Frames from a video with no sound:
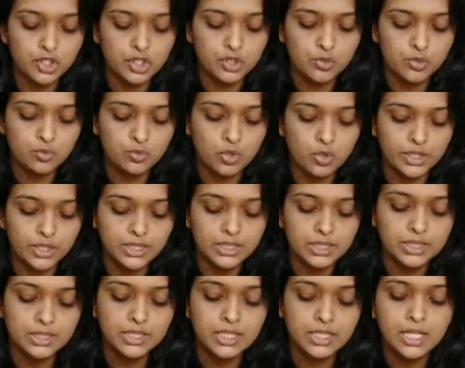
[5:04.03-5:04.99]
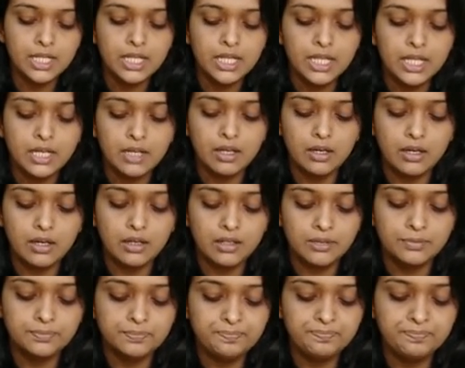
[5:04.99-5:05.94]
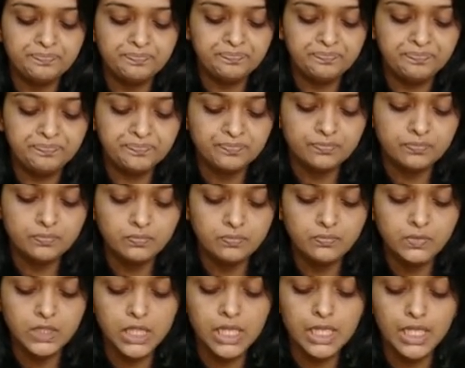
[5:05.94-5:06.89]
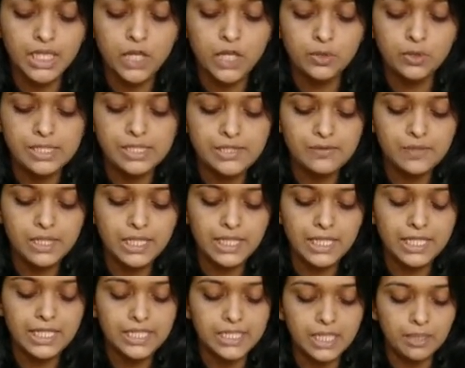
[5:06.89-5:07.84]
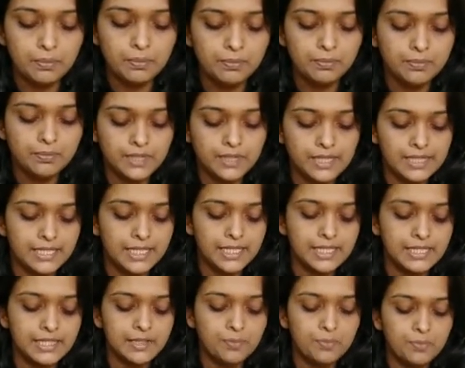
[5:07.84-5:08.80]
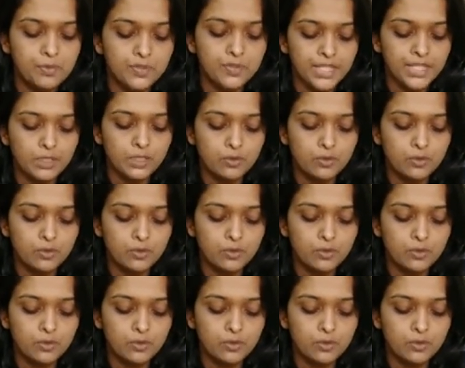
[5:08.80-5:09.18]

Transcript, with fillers: you want. Um, and now this will heat up. This heats up pretty